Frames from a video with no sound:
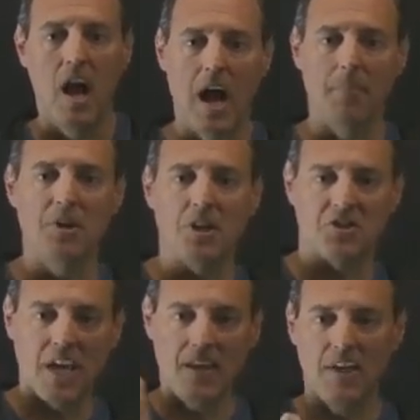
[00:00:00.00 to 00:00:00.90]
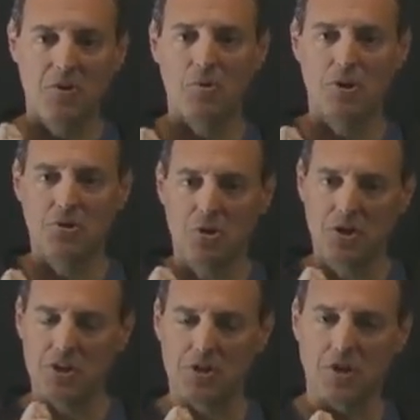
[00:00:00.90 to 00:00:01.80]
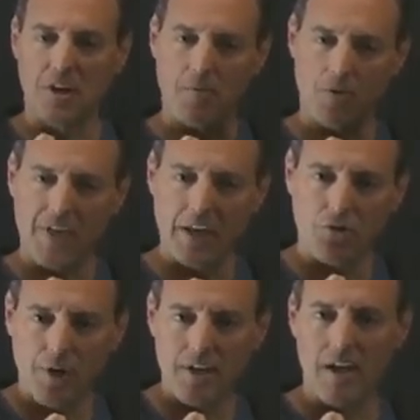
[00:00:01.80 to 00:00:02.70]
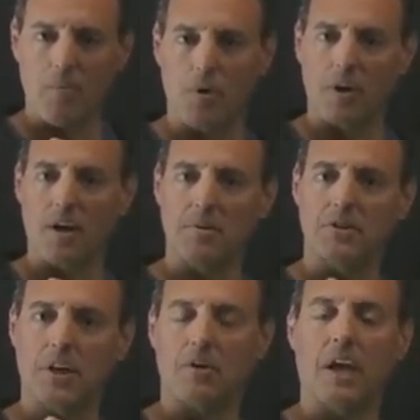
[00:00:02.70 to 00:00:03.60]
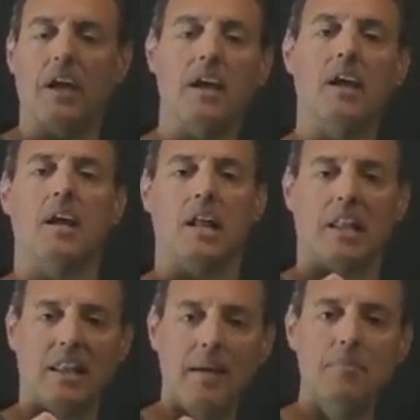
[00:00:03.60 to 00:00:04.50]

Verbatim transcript: I'm going to take that new initial condition, and with that trained network, I'm going to say, okay, let